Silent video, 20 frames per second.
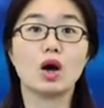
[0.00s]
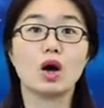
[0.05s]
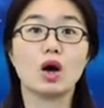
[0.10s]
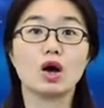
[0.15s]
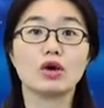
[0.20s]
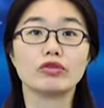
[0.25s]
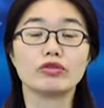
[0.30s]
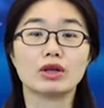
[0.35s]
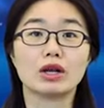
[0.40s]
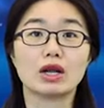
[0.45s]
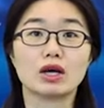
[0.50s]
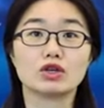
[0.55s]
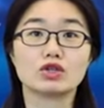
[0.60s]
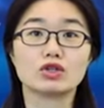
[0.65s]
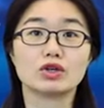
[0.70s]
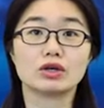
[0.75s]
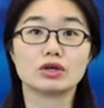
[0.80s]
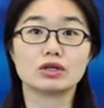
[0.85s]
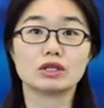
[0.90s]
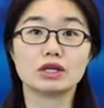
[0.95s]
of
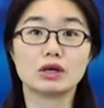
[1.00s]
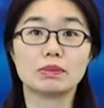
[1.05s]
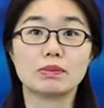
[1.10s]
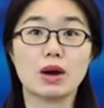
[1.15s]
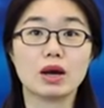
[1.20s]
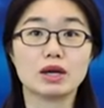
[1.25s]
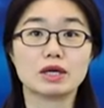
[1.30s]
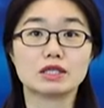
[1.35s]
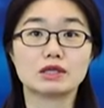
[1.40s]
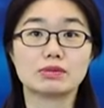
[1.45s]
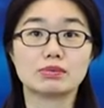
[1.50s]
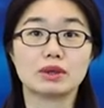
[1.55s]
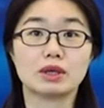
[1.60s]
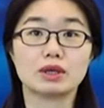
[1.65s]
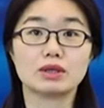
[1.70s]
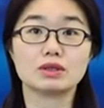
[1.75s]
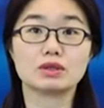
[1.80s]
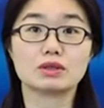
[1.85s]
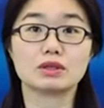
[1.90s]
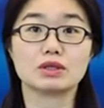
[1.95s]
electronic
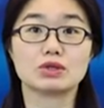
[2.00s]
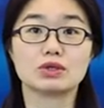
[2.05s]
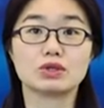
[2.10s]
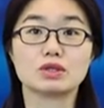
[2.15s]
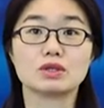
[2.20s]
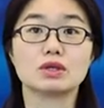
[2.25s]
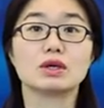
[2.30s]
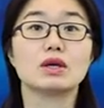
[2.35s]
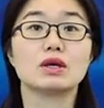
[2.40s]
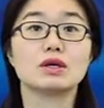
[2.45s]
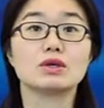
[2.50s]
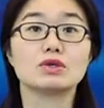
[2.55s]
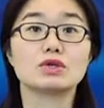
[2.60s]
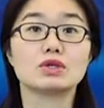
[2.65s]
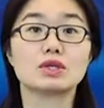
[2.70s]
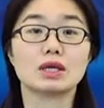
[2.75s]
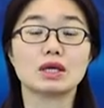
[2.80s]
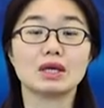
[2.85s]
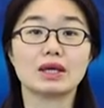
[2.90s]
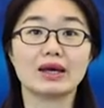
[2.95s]
marketplaces
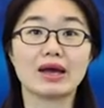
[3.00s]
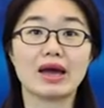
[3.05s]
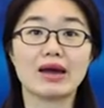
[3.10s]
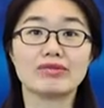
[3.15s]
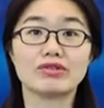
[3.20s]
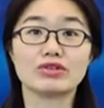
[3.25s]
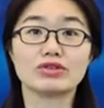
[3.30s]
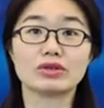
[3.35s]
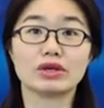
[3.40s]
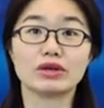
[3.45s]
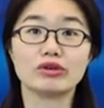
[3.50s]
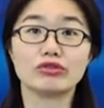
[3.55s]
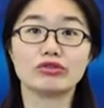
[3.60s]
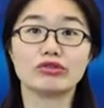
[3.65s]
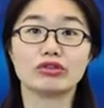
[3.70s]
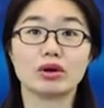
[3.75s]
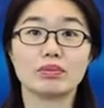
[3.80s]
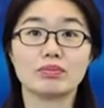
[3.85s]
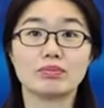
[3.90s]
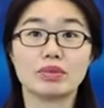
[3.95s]
selling everything
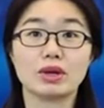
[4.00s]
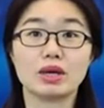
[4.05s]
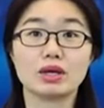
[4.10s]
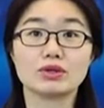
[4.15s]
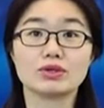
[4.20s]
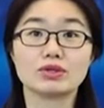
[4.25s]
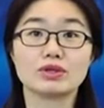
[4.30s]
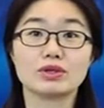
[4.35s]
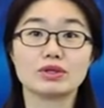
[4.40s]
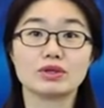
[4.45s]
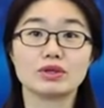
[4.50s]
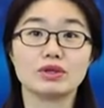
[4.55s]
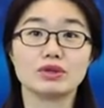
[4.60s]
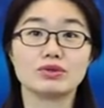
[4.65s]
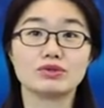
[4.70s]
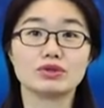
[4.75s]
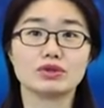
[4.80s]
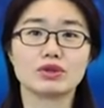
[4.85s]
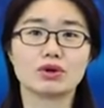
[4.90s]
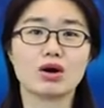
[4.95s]
from pigs to
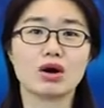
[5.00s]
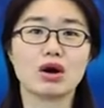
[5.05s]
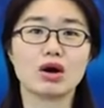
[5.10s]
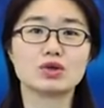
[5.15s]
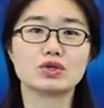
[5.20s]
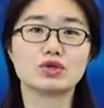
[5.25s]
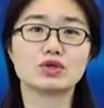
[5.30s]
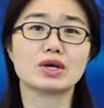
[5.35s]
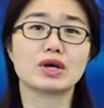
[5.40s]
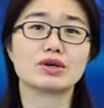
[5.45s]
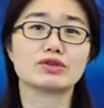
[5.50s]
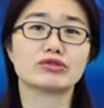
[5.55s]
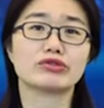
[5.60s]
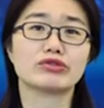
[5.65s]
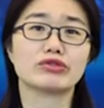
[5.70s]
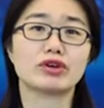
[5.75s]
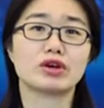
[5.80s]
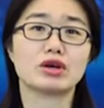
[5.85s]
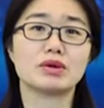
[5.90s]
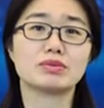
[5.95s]
used cars as
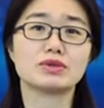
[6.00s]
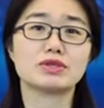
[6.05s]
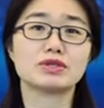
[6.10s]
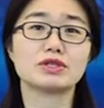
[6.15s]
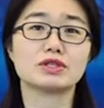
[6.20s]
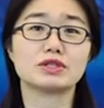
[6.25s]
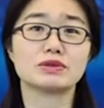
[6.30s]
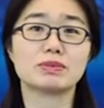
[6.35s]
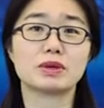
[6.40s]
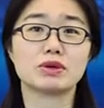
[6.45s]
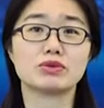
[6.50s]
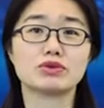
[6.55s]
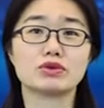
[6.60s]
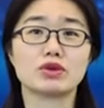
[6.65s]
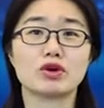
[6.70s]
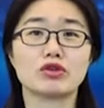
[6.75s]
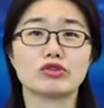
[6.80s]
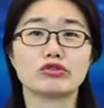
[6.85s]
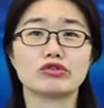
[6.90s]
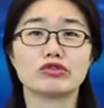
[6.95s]
firms dispose
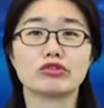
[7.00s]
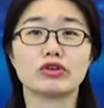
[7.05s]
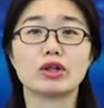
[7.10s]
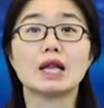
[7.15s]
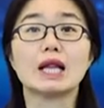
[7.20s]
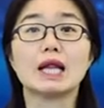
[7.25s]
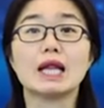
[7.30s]
of